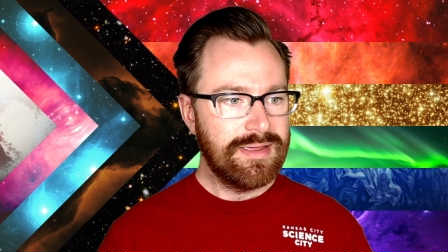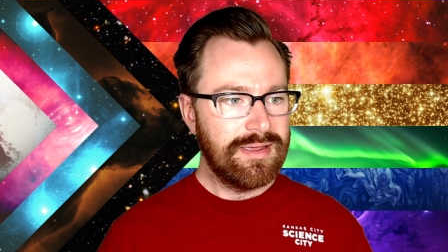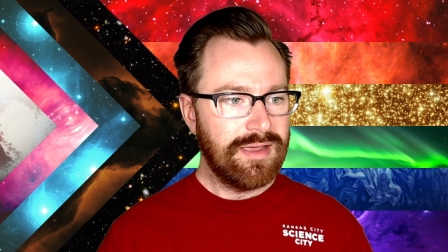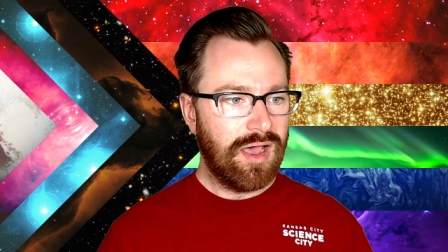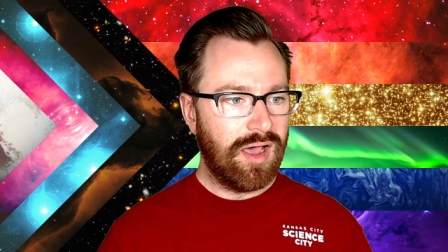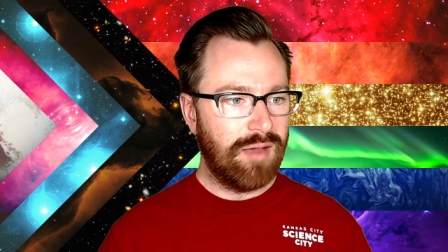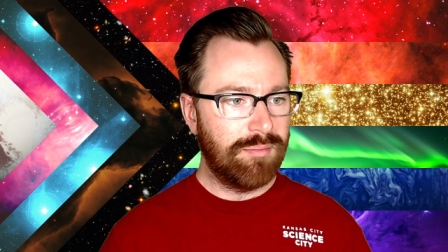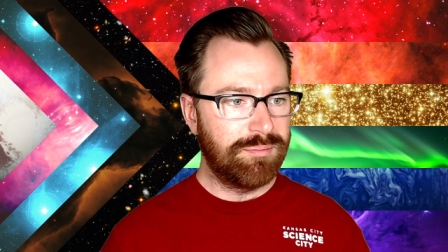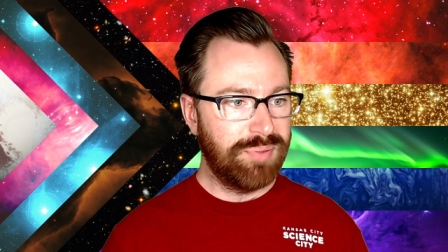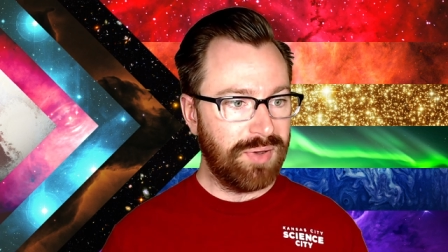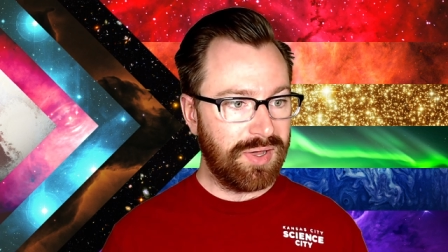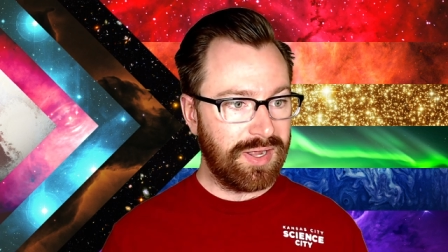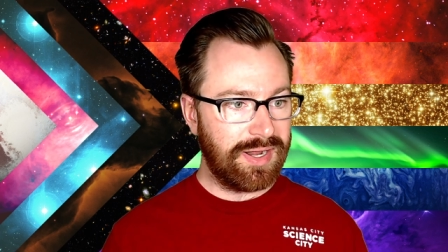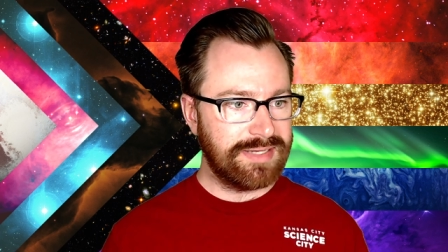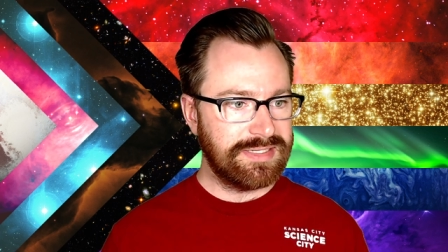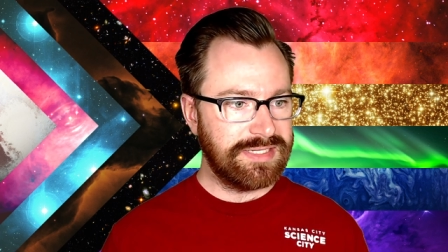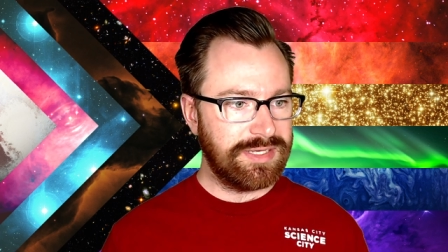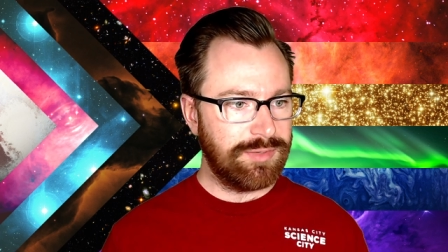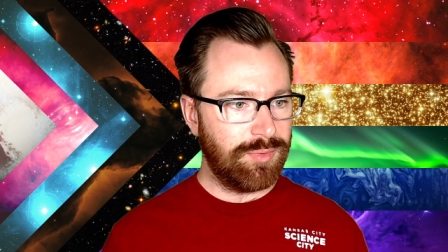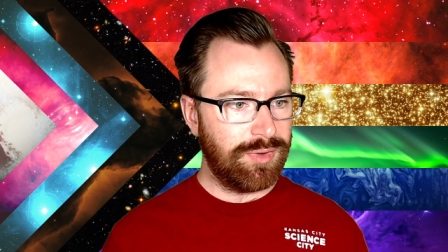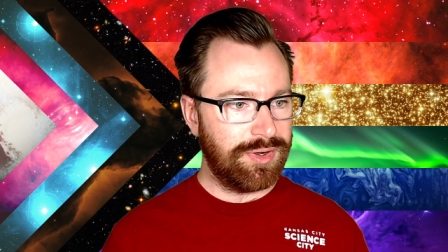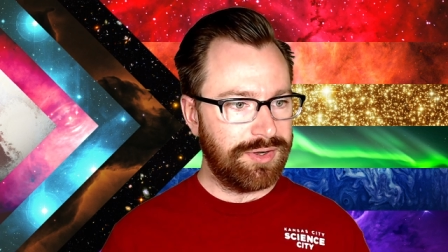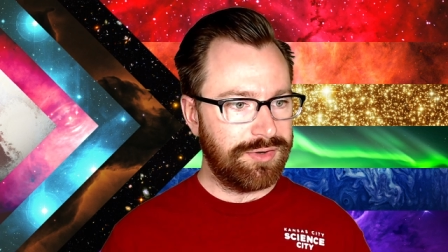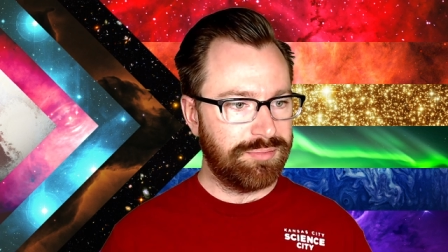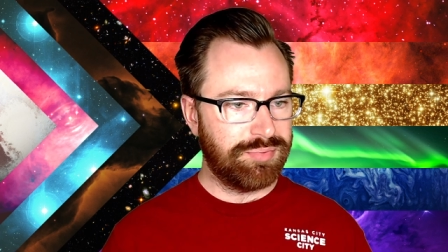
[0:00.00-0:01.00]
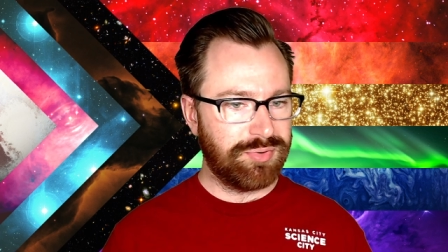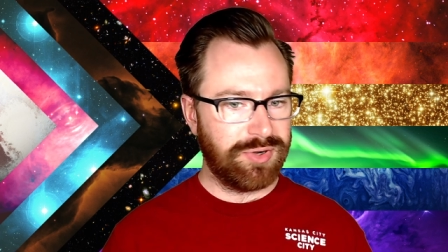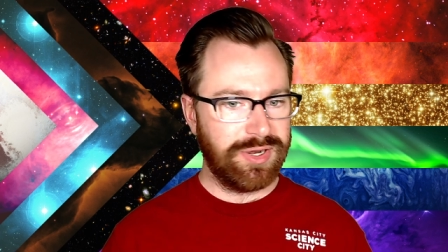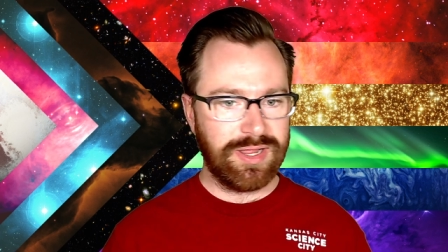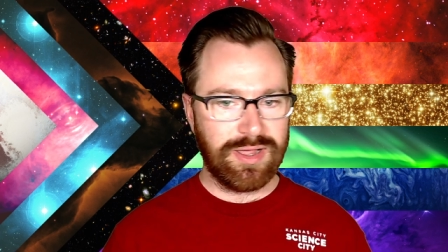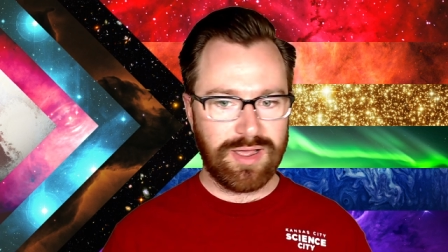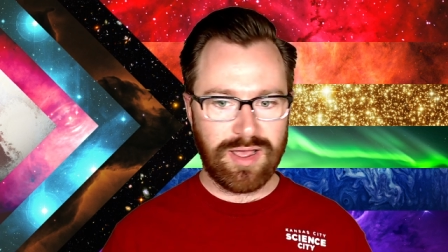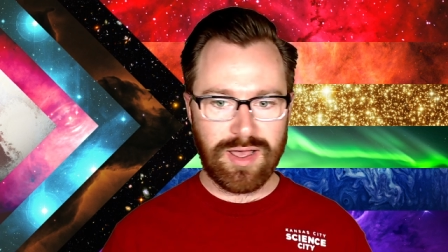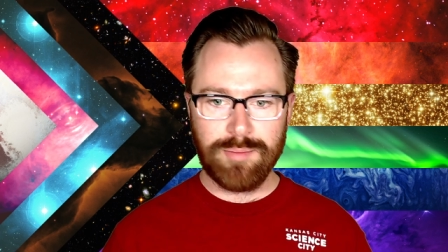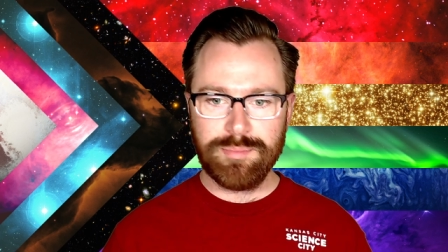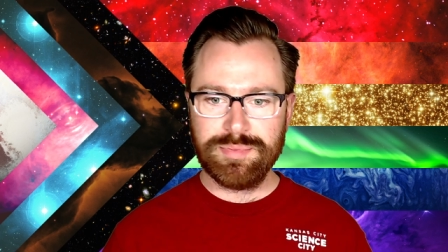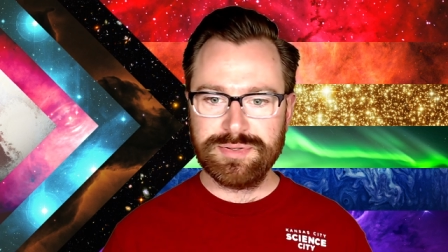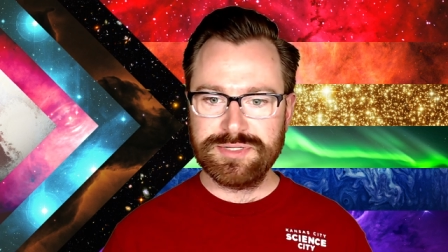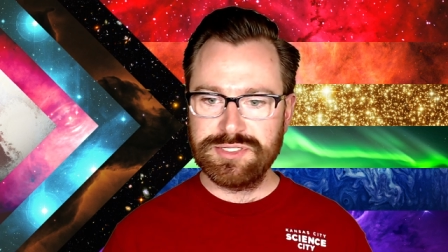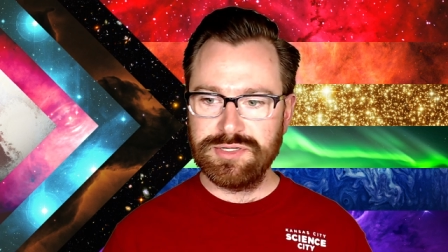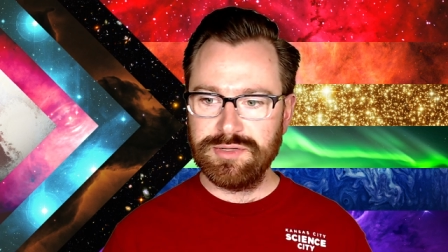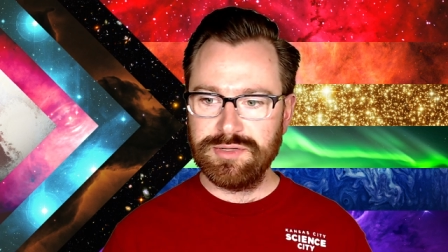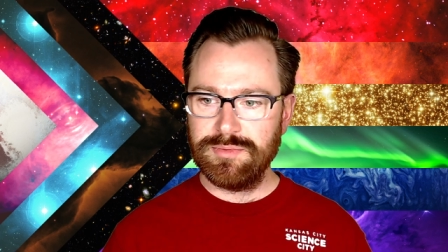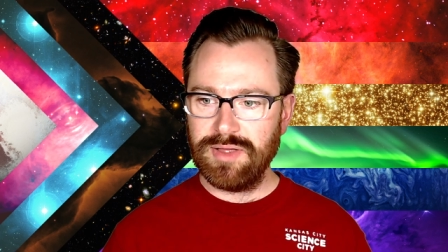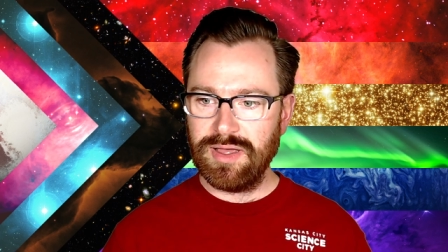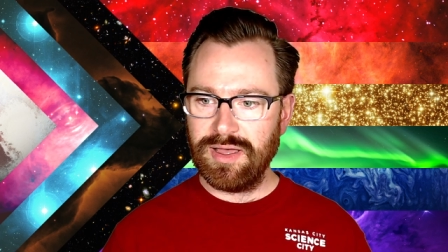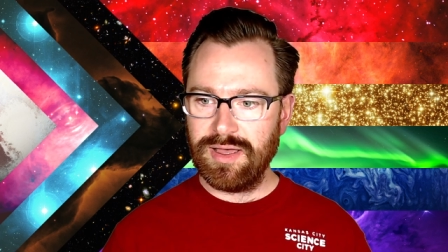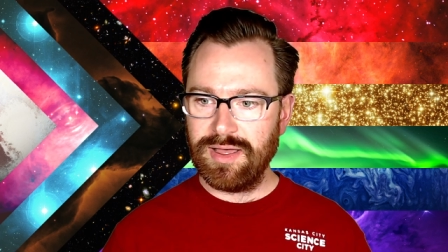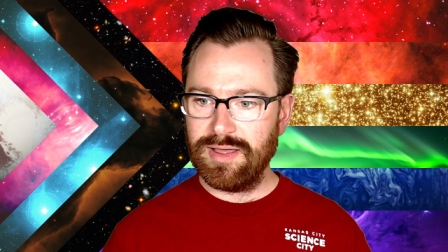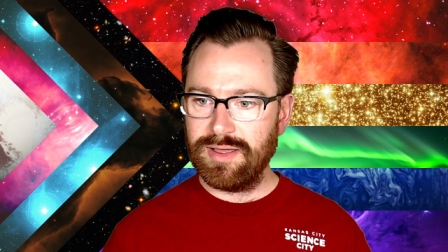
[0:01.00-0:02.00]
Uh, but I did want to bring up to,
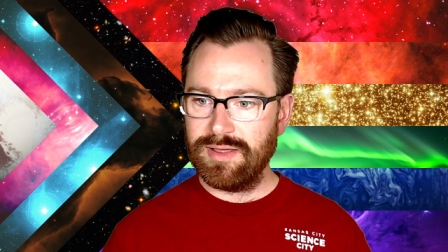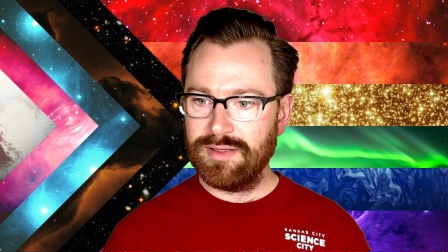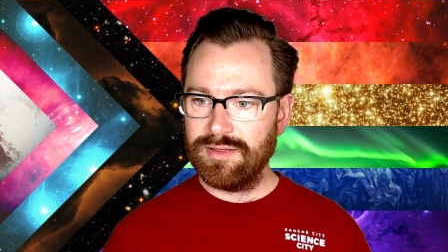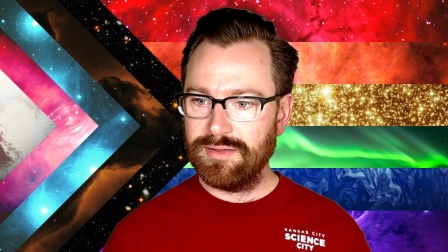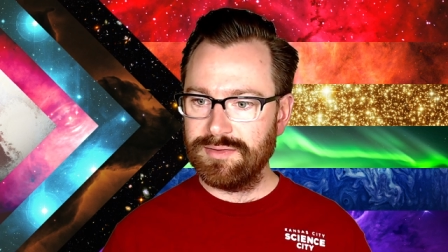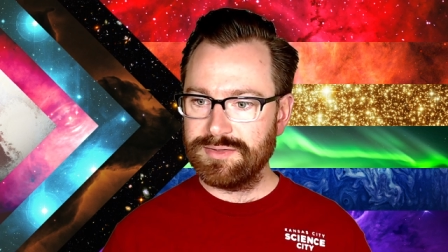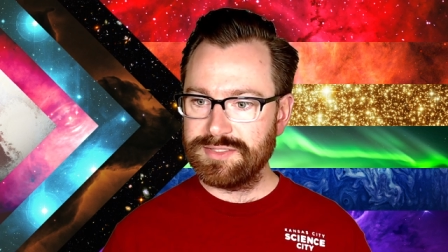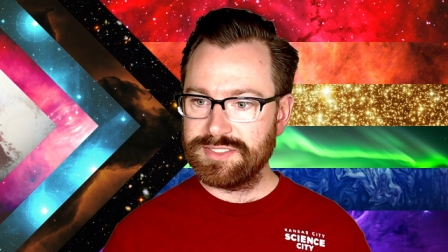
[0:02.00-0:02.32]
uh,